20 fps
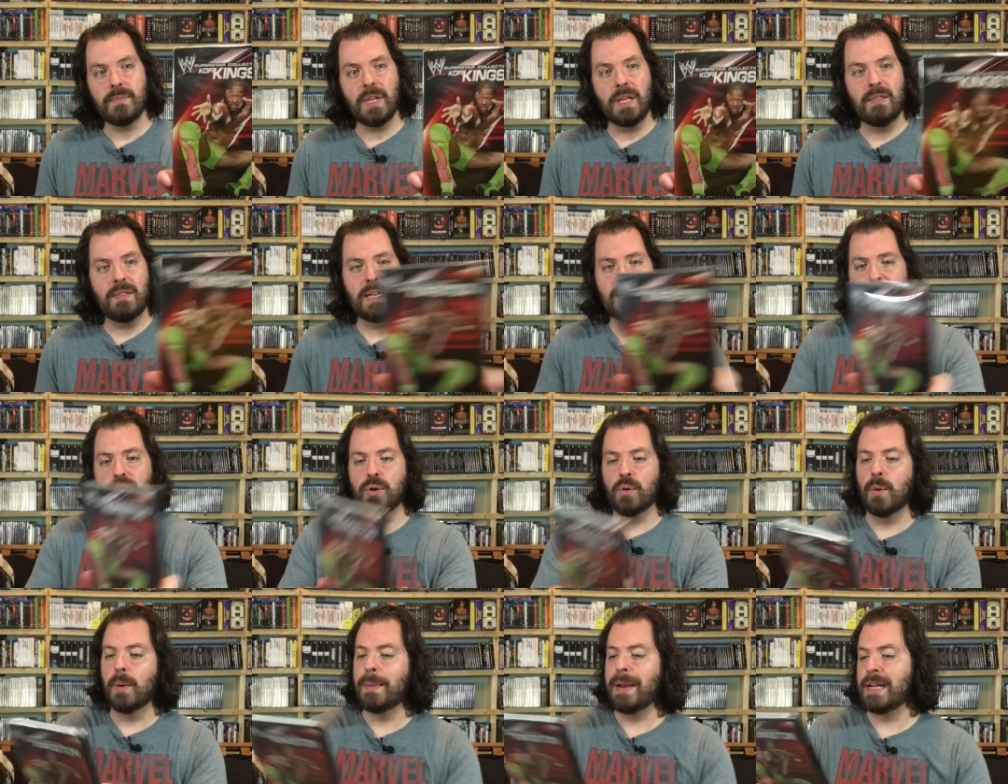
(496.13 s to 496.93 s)
That's
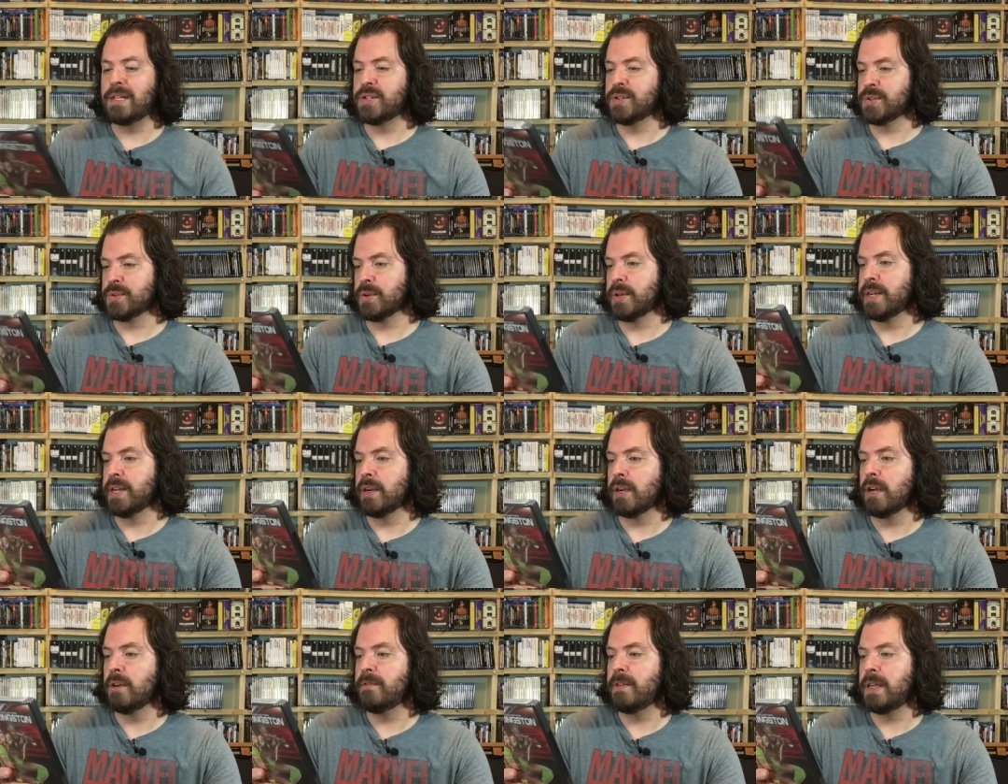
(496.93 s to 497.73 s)
cool. What matches are on here?
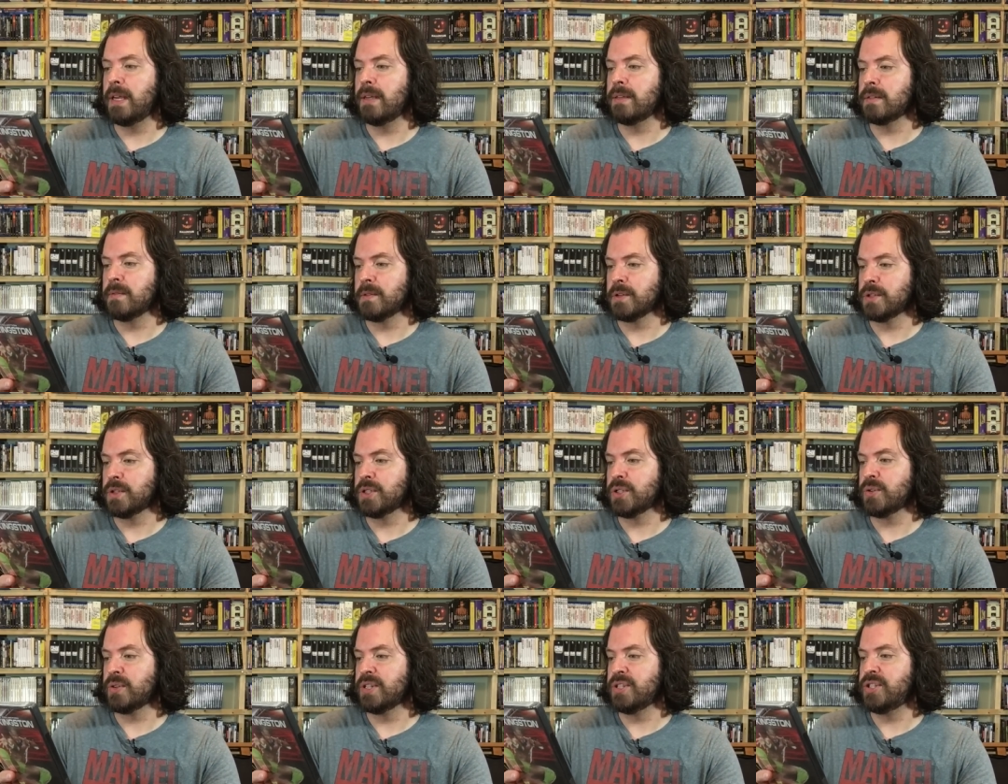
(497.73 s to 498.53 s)
Kofi Kingston
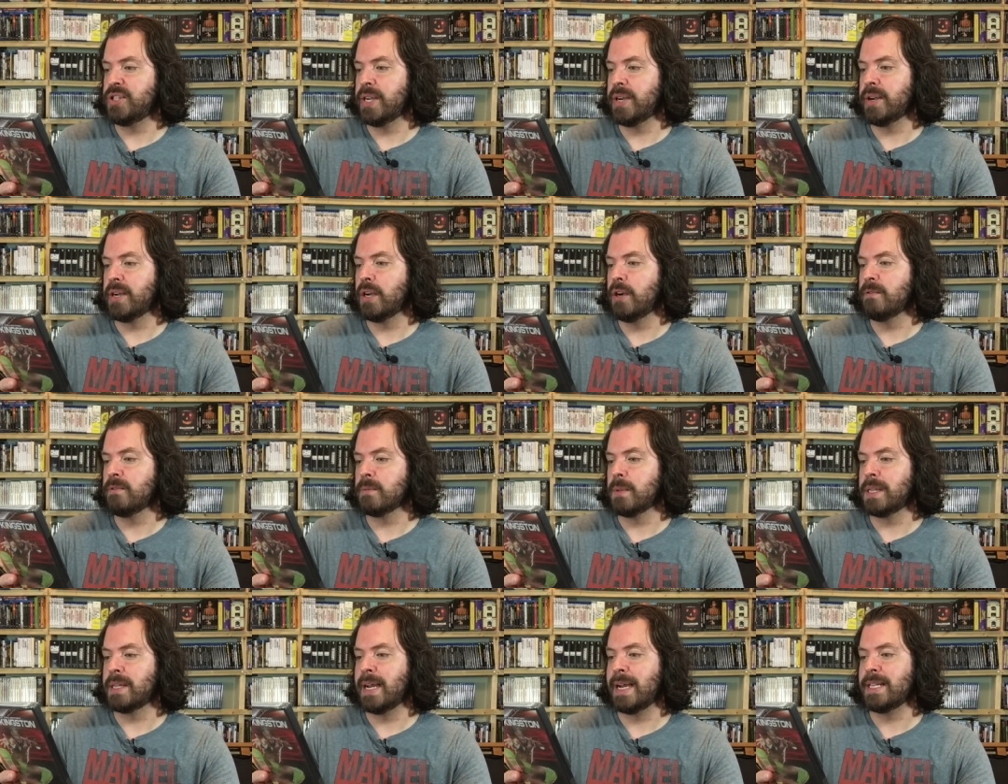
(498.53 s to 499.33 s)
versus Chris Jericho
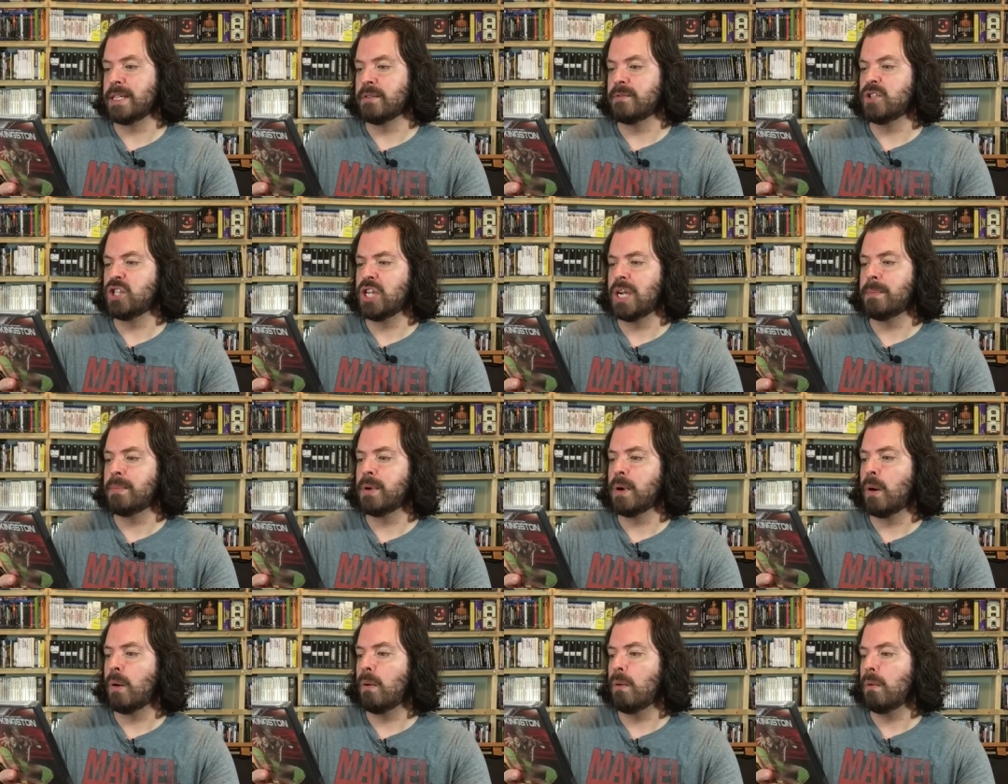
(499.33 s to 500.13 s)
from the Night of
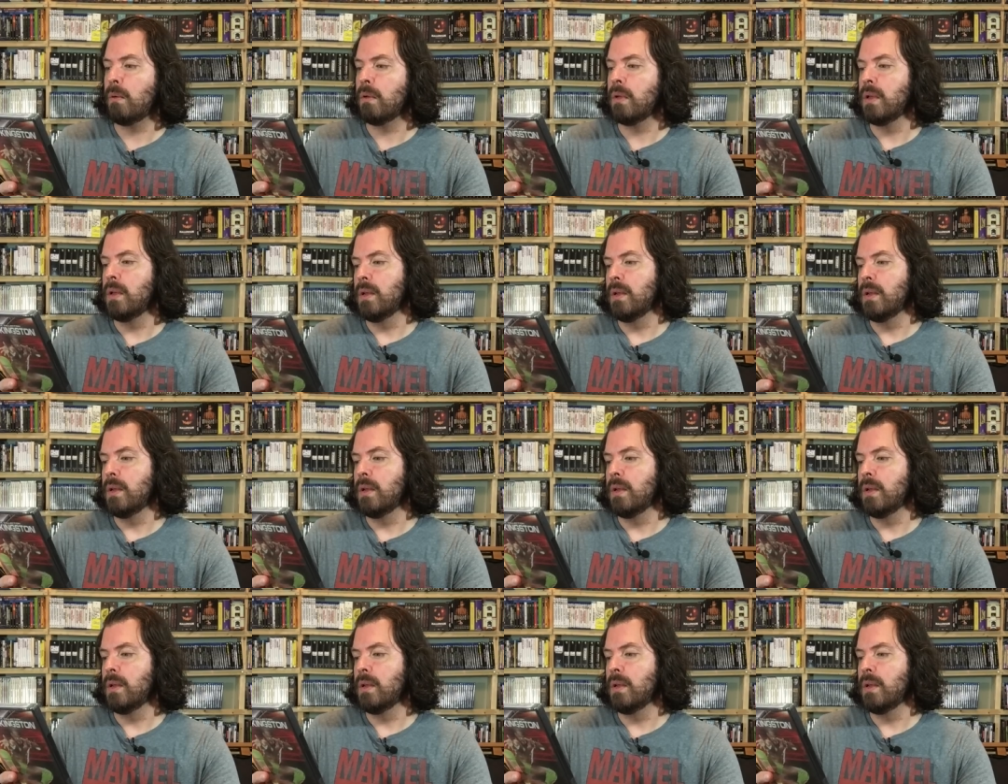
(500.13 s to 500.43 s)
Champions.